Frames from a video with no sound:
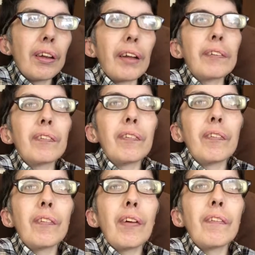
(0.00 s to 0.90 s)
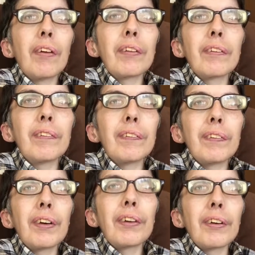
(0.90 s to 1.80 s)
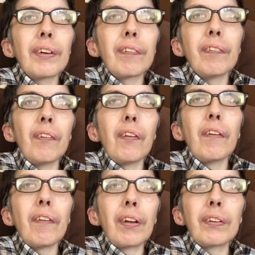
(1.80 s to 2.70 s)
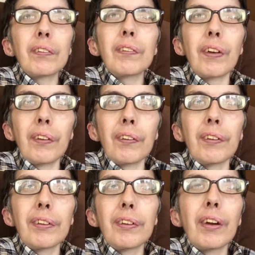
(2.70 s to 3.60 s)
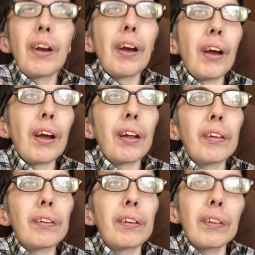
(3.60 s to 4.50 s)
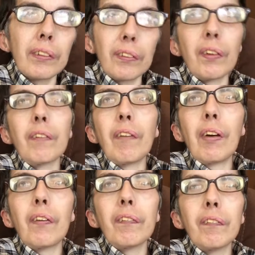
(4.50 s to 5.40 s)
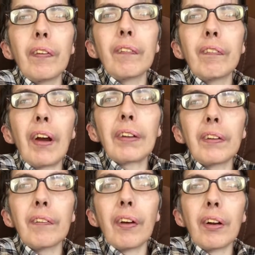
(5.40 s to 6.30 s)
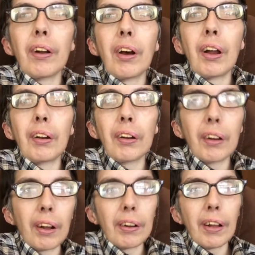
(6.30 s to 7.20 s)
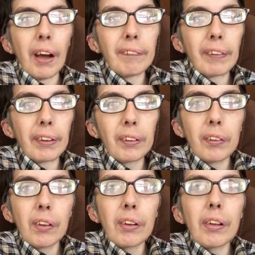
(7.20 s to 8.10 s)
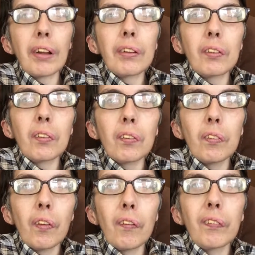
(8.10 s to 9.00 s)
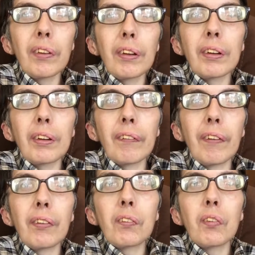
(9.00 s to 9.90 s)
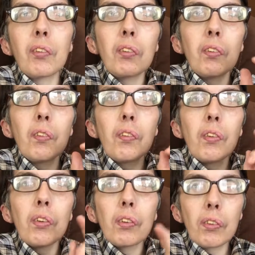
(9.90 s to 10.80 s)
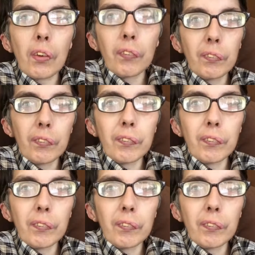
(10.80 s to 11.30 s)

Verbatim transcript: That, but really it's more about sharing, and sharing my own perspective on, on, on a topic that hopefully is of interest to you.